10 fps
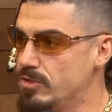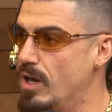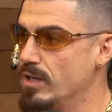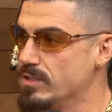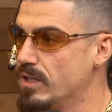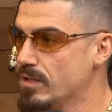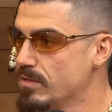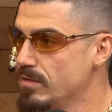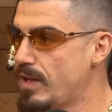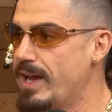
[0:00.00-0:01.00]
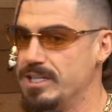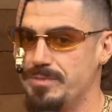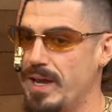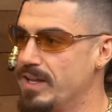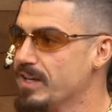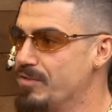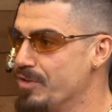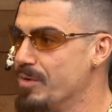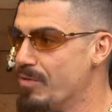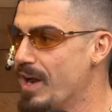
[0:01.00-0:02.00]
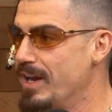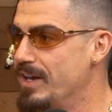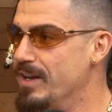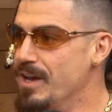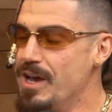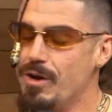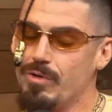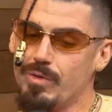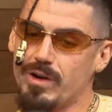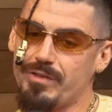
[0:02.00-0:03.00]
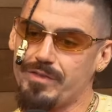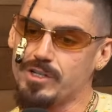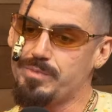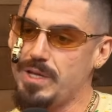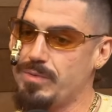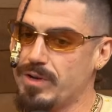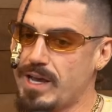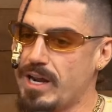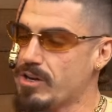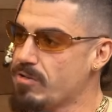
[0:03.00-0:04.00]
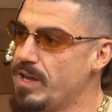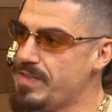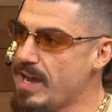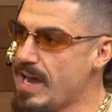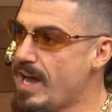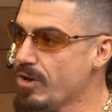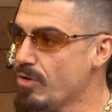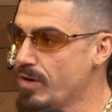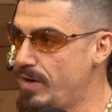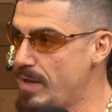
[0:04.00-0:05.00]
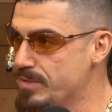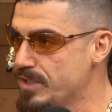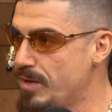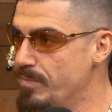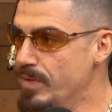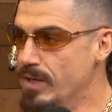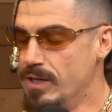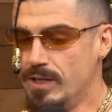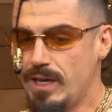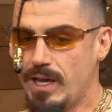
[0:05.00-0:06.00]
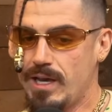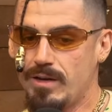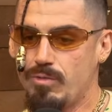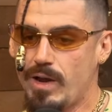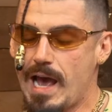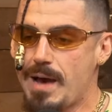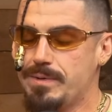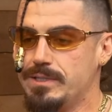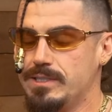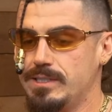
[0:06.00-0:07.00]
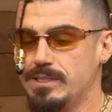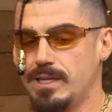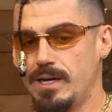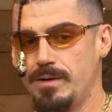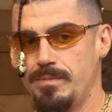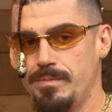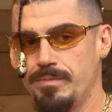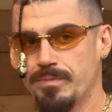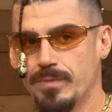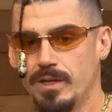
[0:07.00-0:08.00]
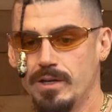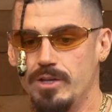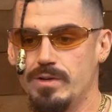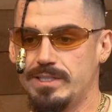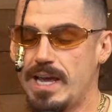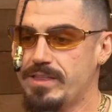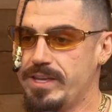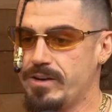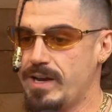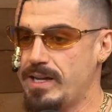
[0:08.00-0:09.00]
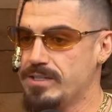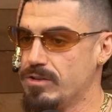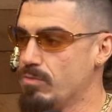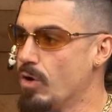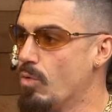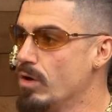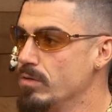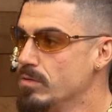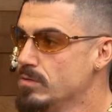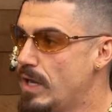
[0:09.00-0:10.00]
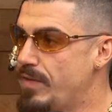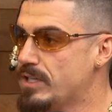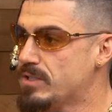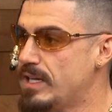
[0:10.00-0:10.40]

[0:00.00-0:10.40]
drugs like lion's mane, like good for your brain. And we were one of the first people to kind of create that category on Amazon. And what happens is you can take the internet to the real world. And